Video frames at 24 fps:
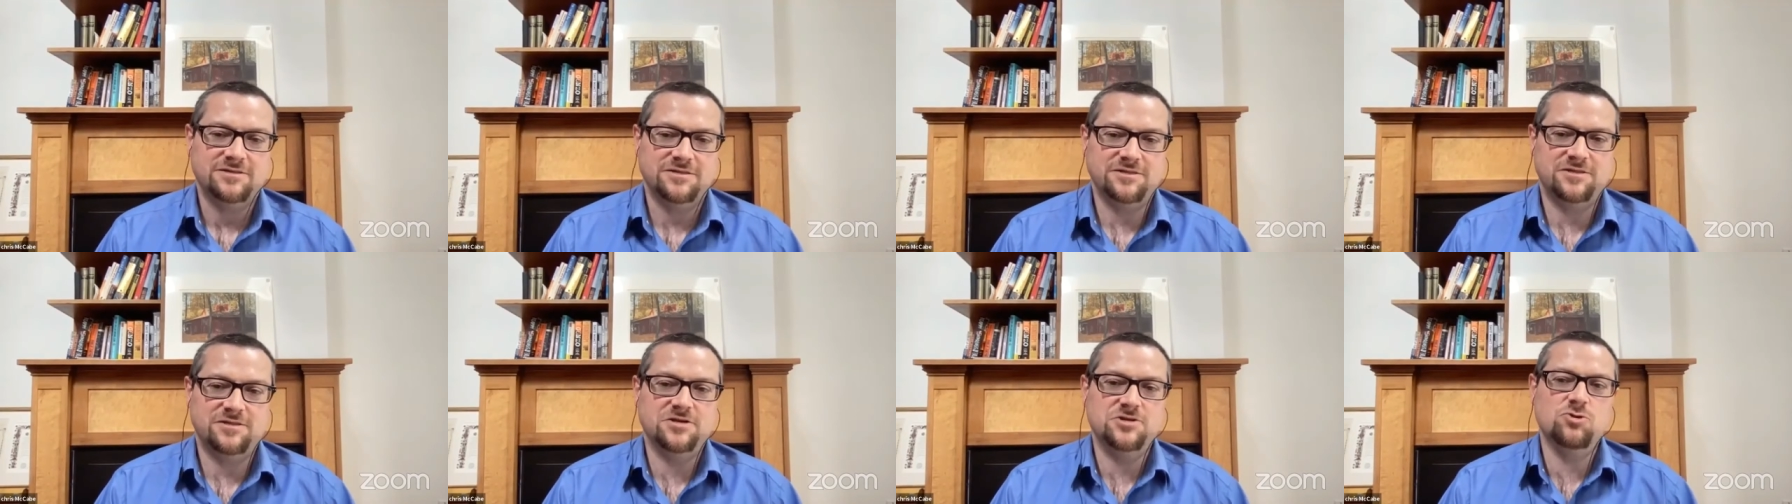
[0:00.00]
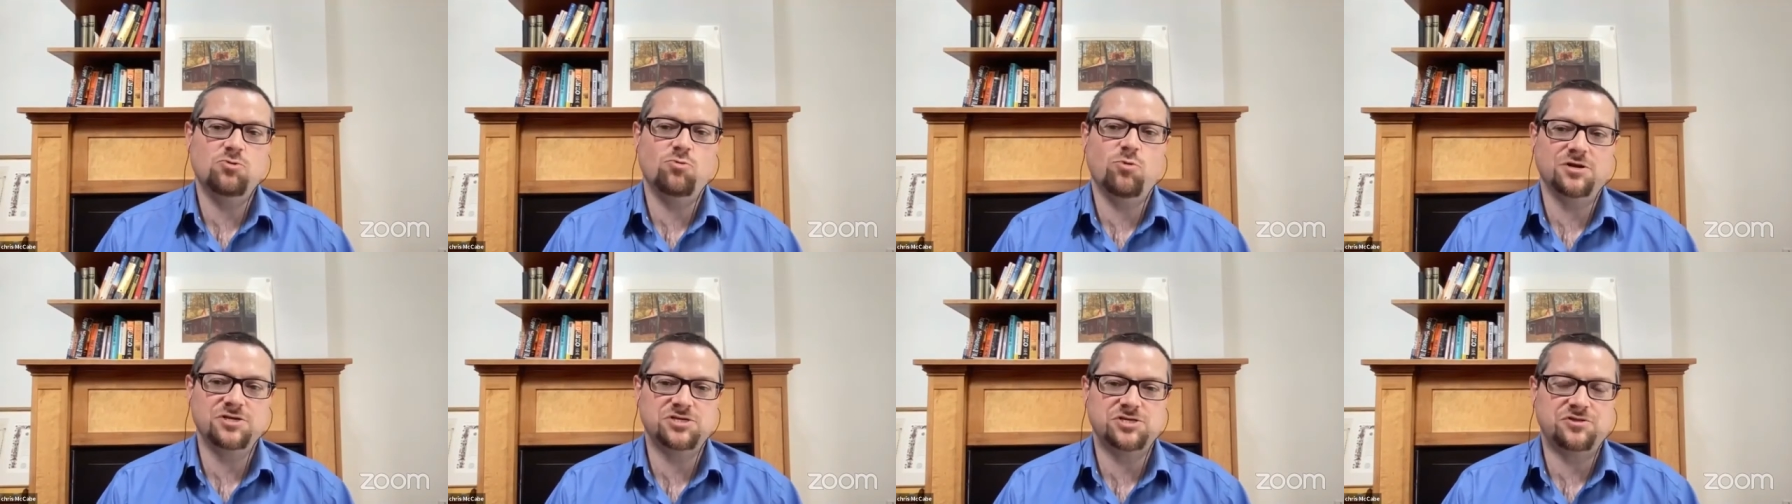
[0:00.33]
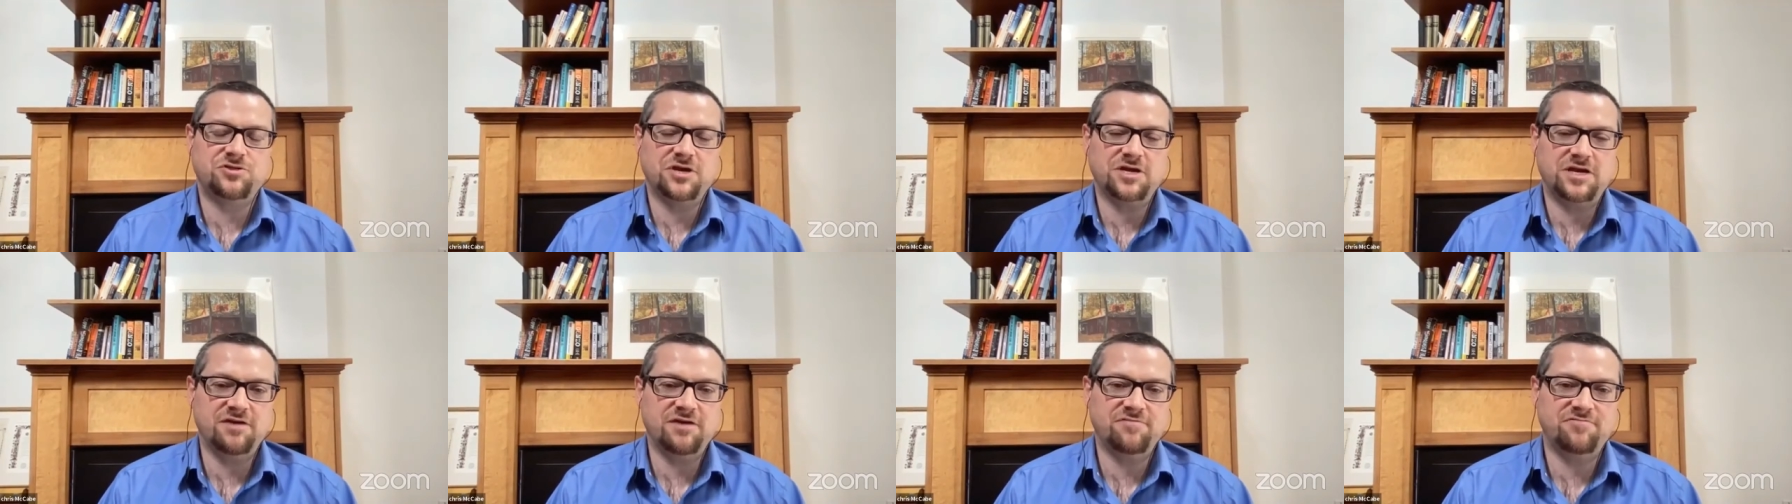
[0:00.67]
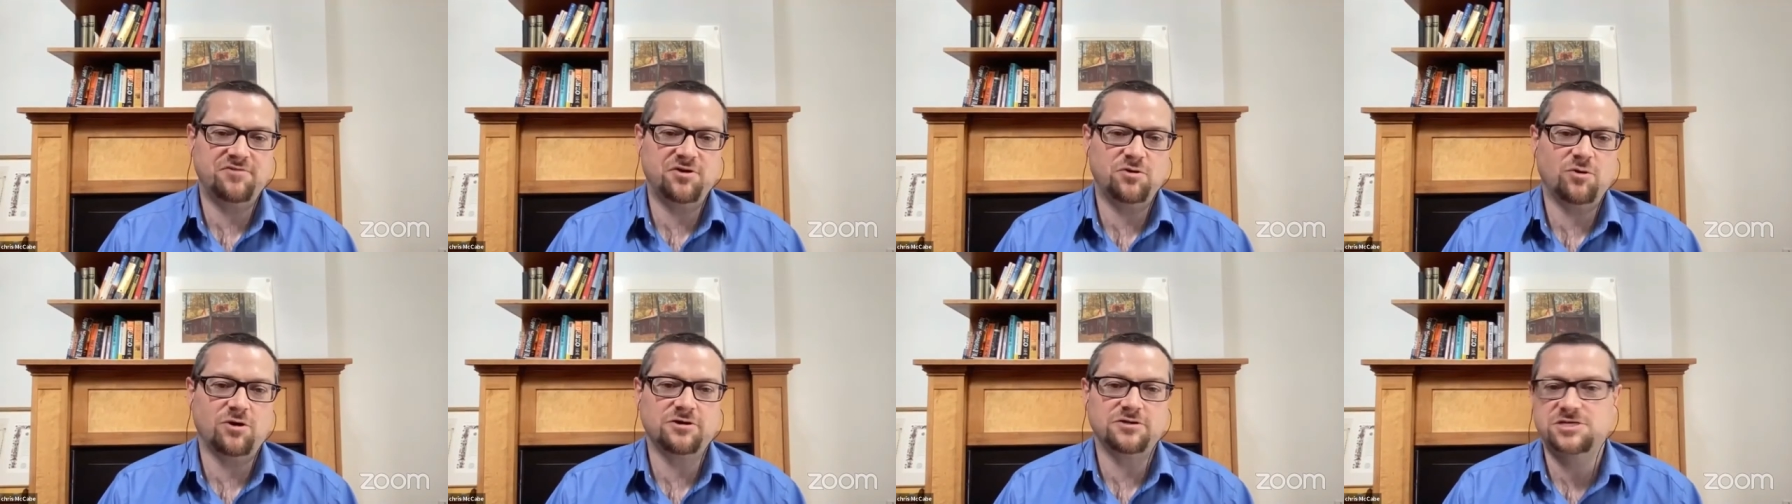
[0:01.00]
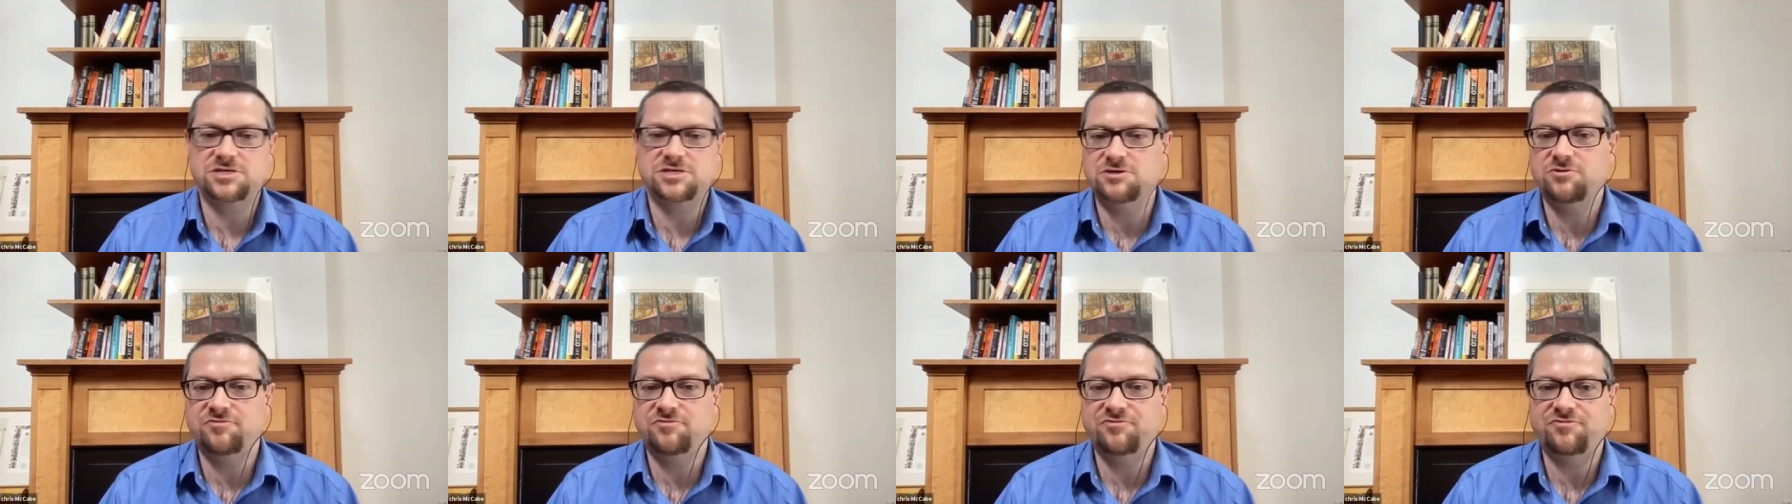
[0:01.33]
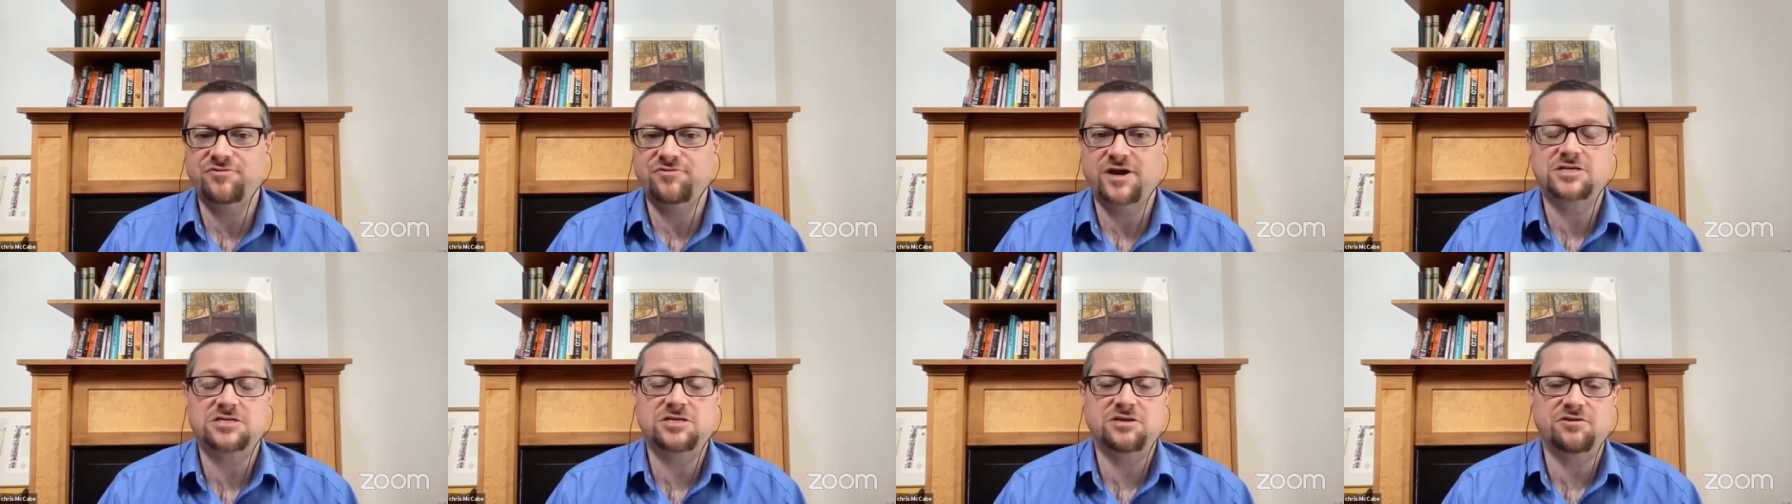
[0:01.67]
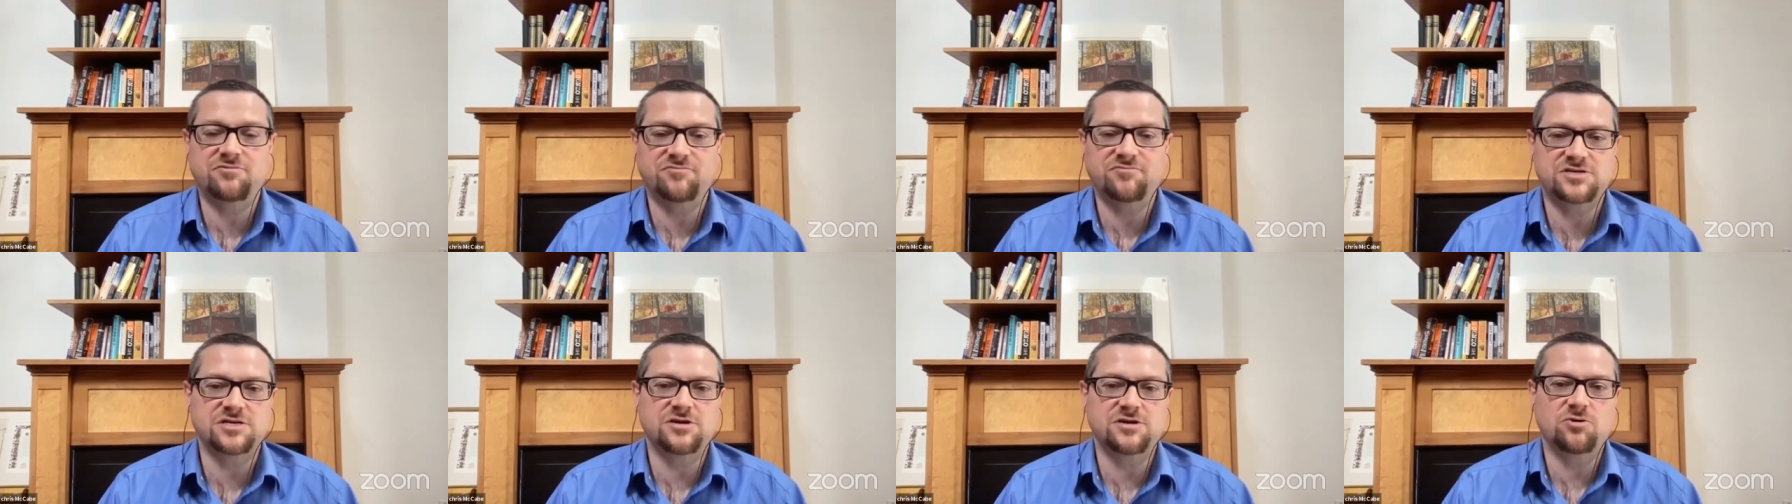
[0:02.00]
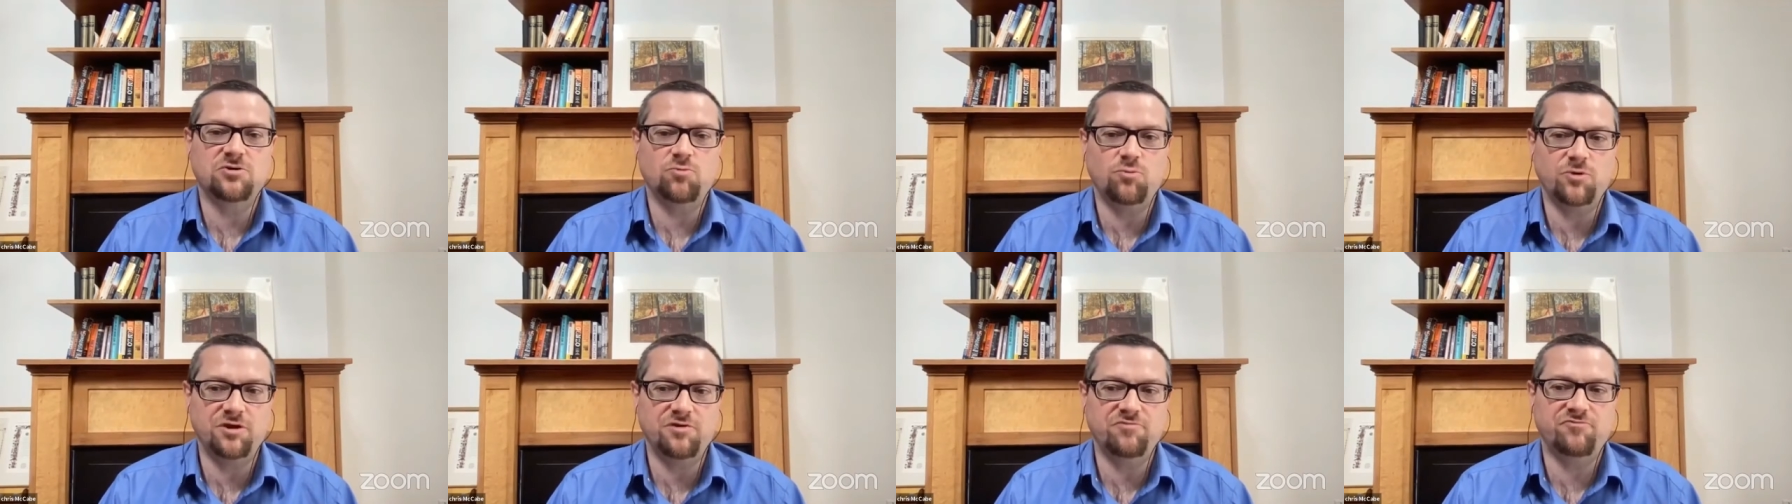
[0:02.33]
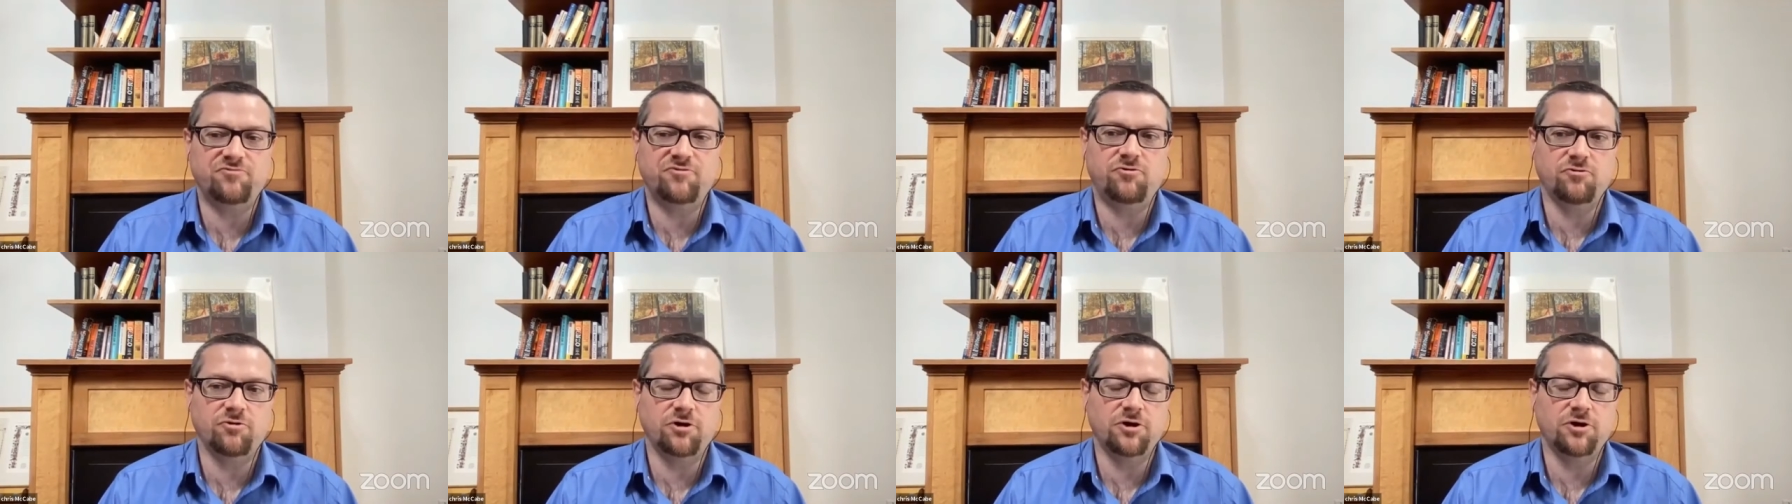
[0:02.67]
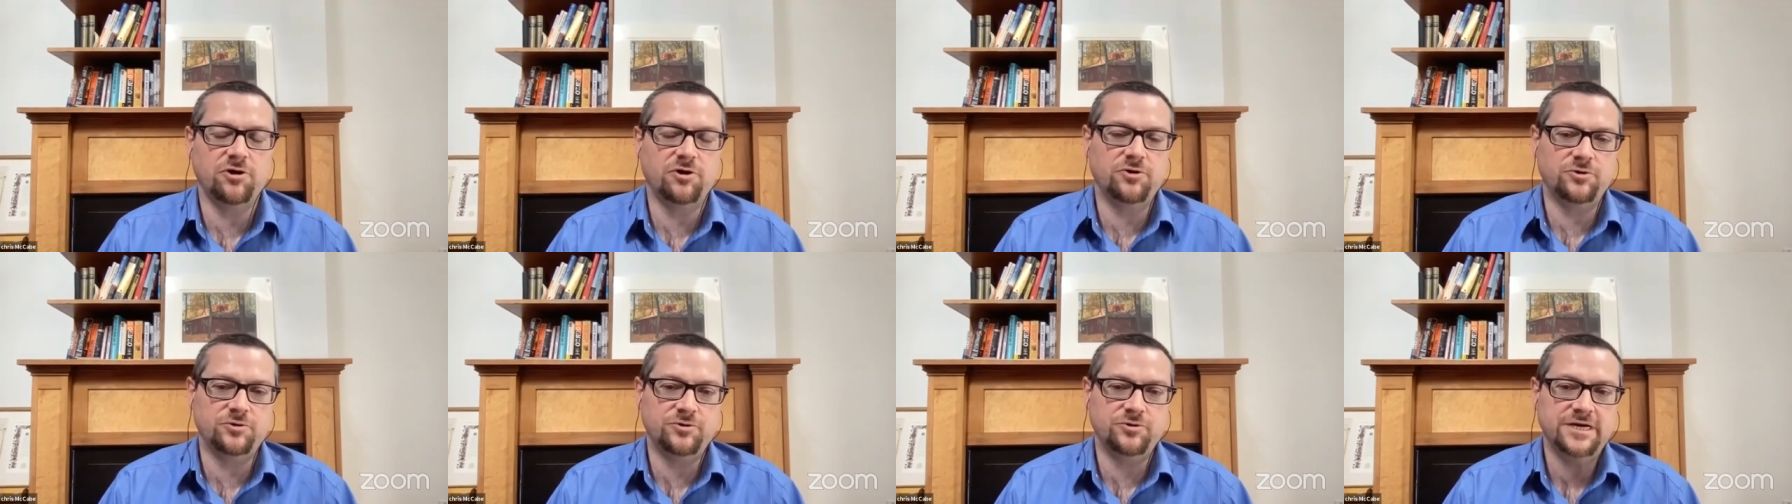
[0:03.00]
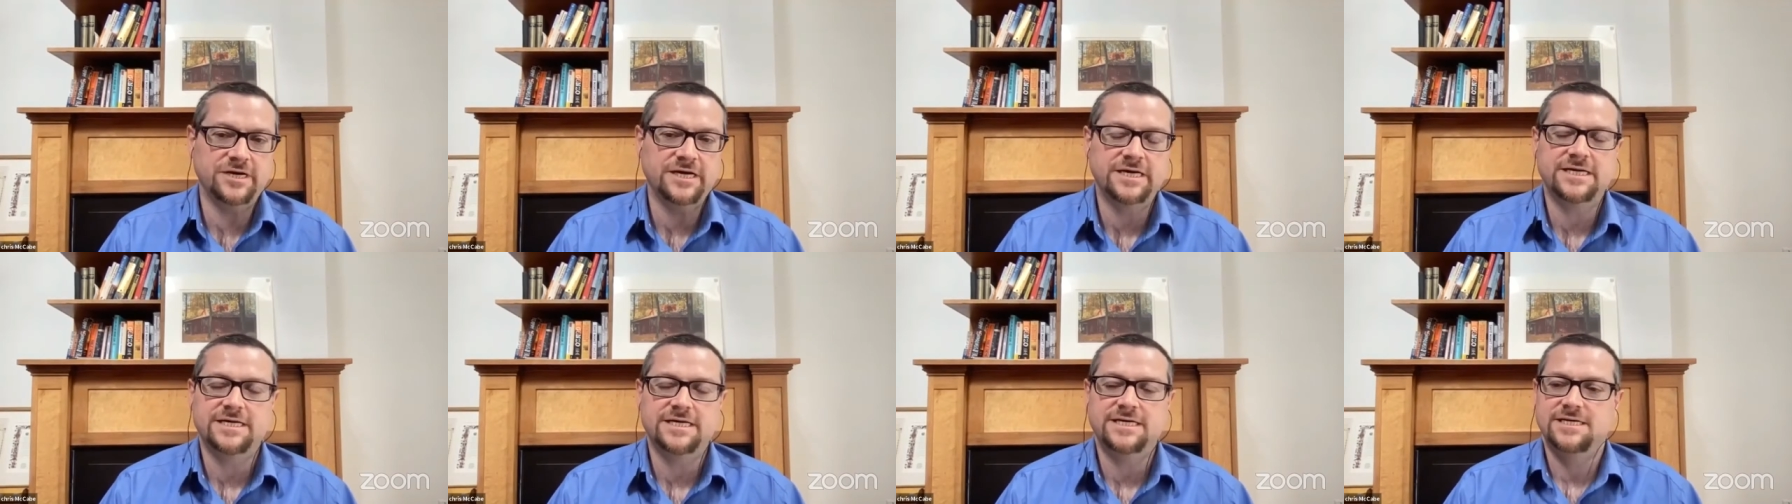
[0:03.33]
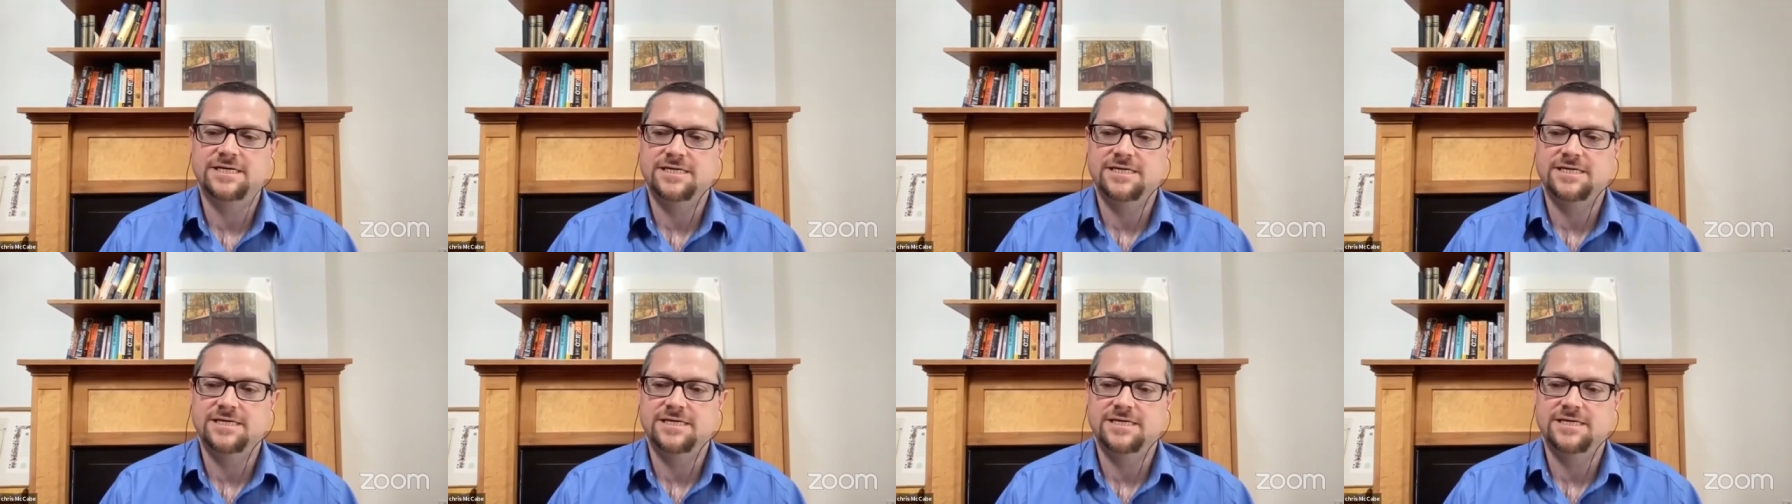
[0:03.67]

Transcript: the new ones that they give you aren't so effective. So we've grown